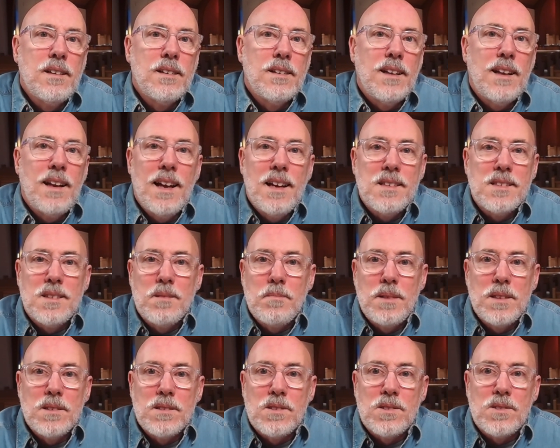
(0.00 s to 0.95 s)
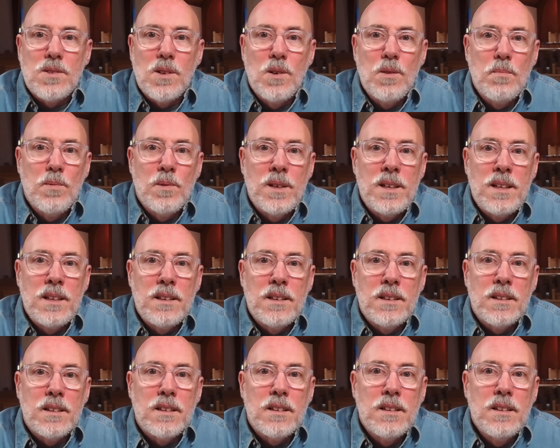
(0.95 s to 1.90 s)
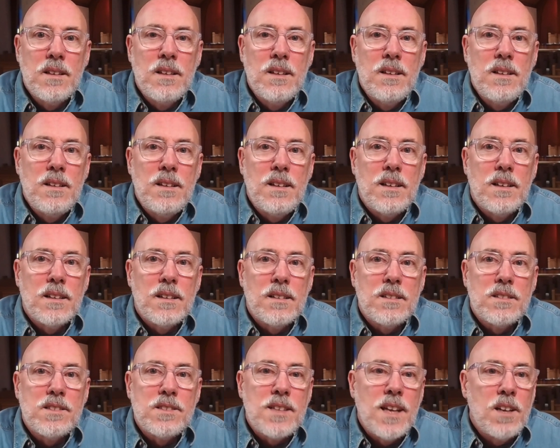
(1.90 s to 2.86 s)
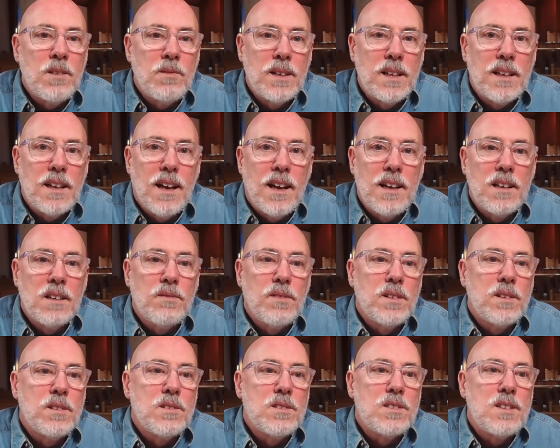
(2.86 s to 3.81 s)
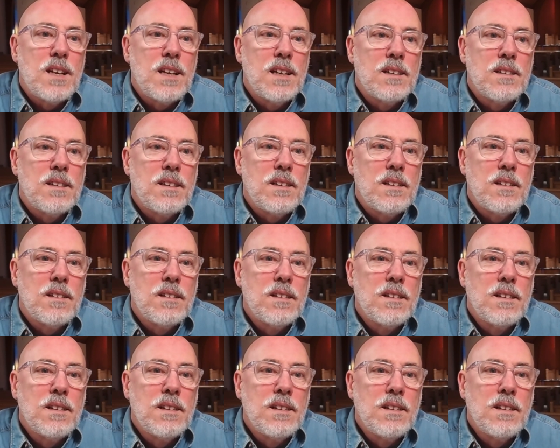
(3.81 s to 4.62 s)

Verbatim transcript: That has to be a sobering and a, and a centering kind of understanding,